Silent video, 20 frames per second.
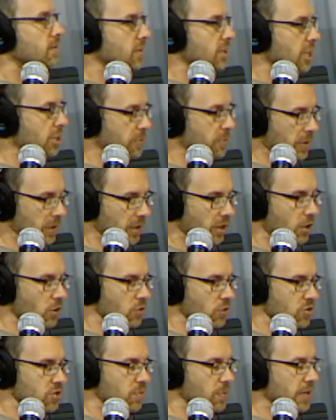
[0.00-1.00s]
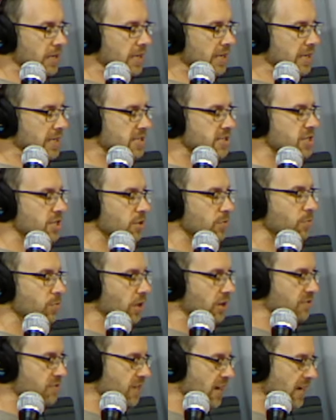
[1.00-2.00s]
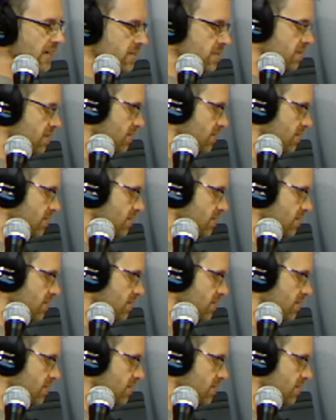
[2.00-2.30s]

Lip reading: Keep it low to make it easier to play fast.